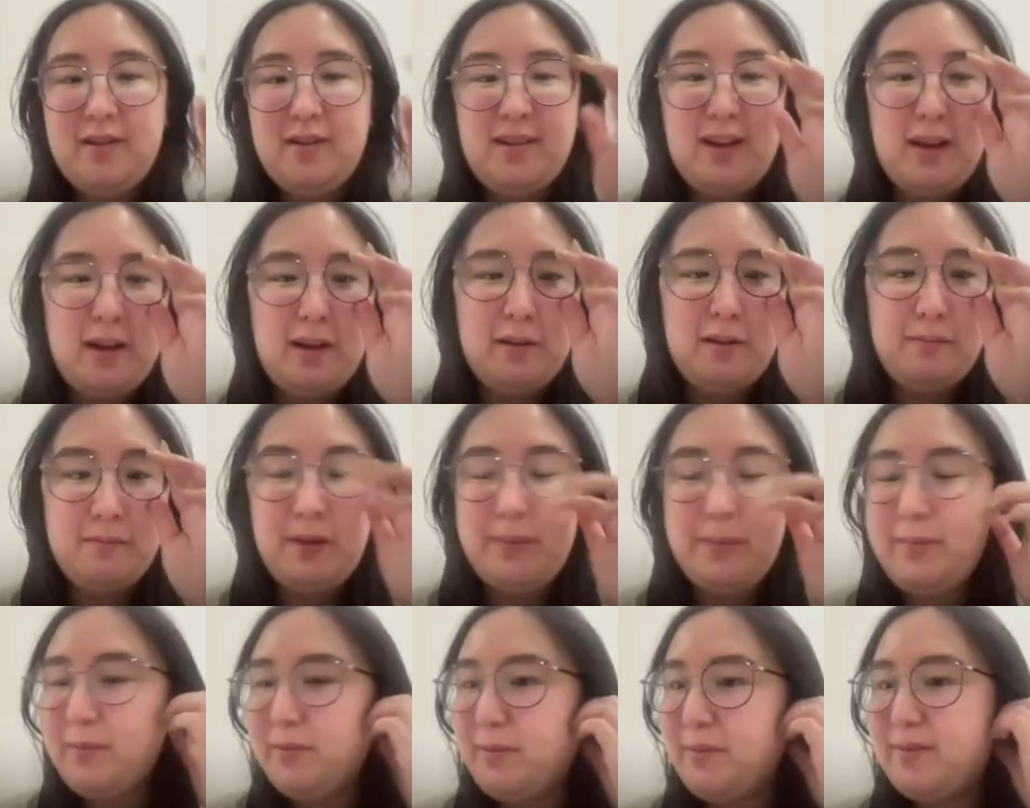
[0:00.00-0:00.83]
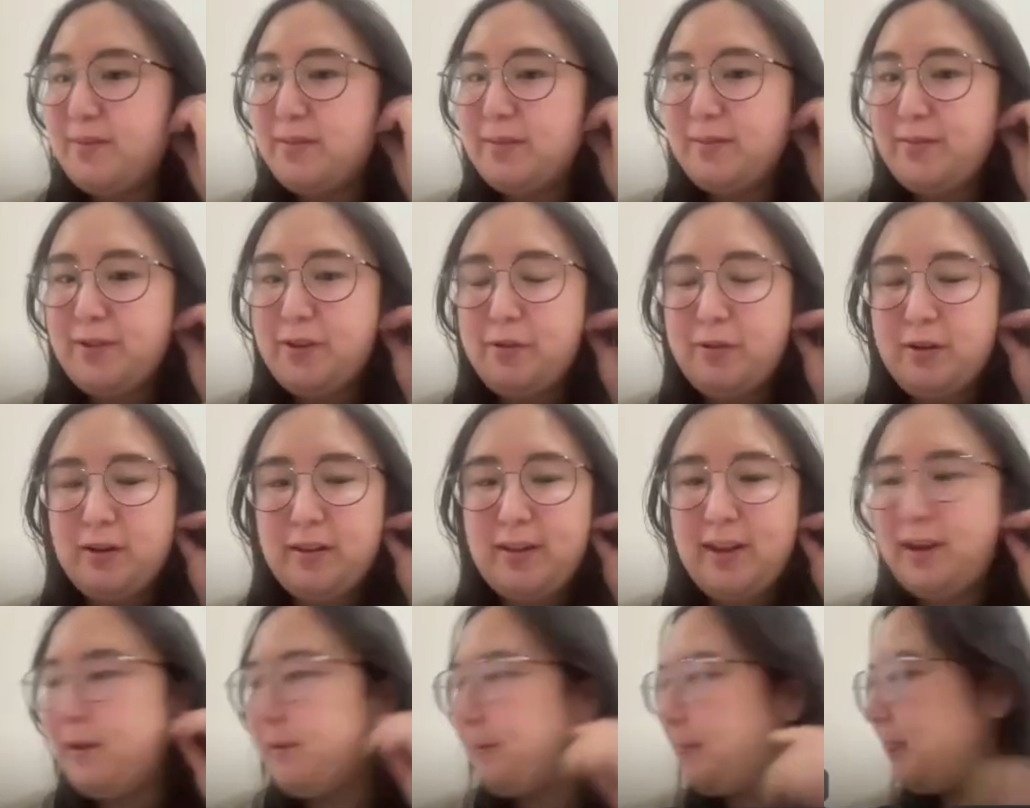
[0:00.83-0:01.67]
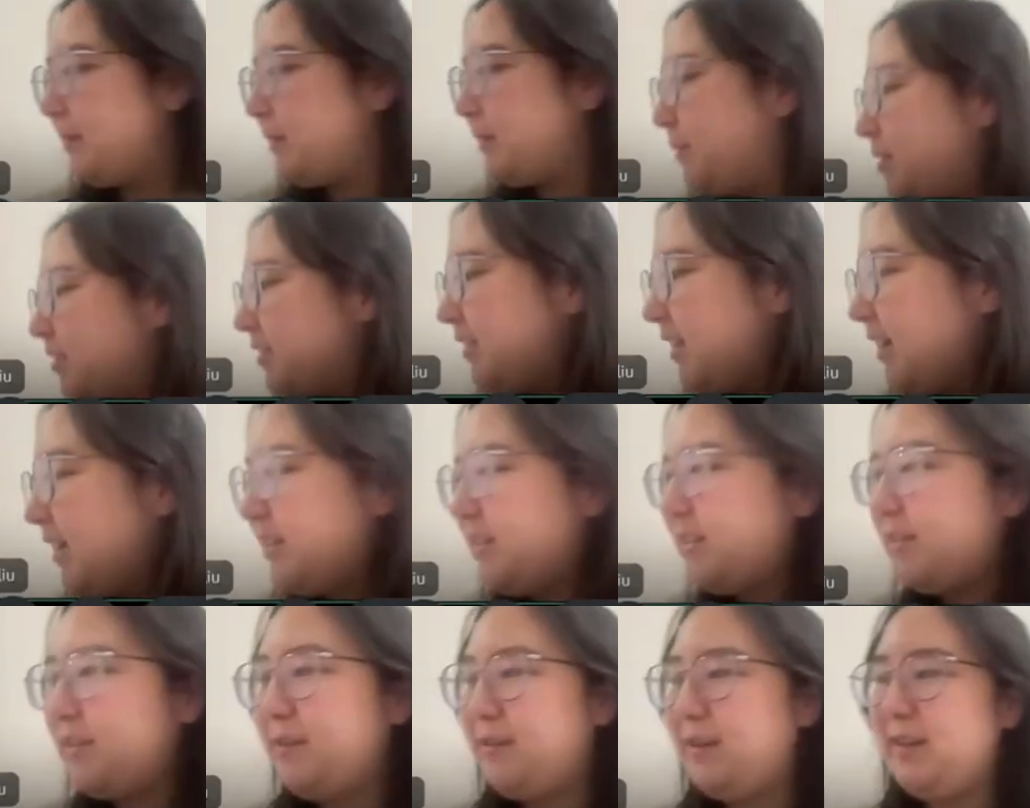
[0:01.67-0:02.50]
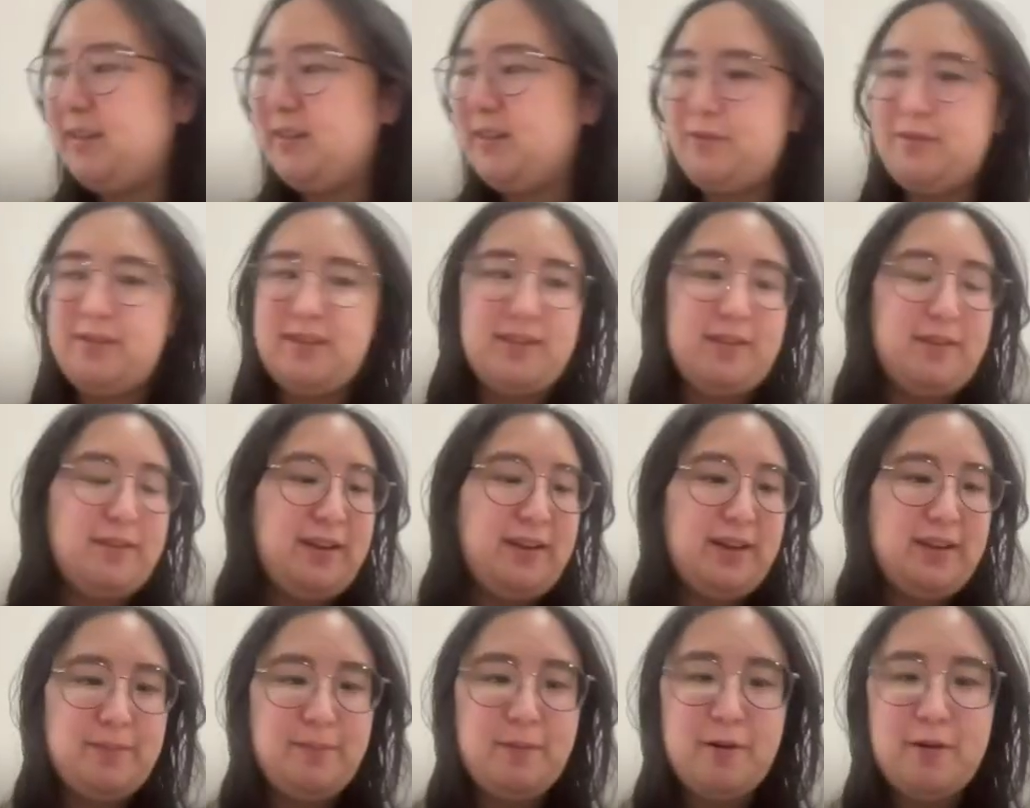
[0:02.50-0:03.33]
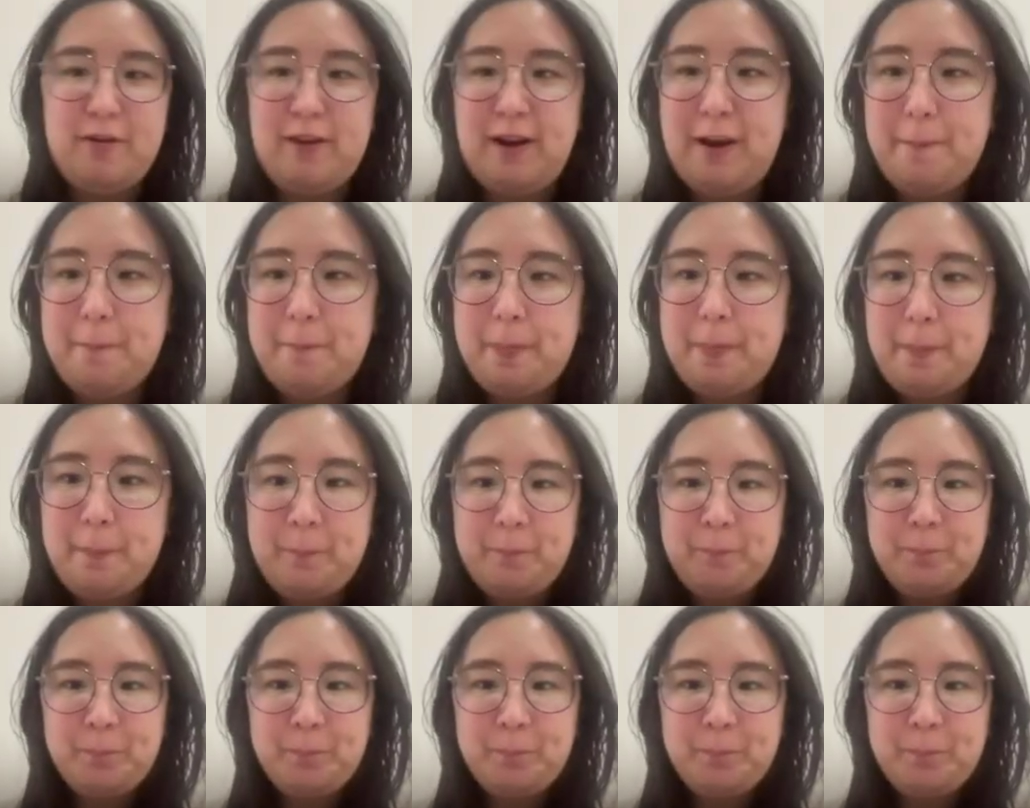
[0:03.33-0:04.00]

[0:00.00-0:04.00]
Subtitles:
Maybe most of you are like computer science students or just learning to program.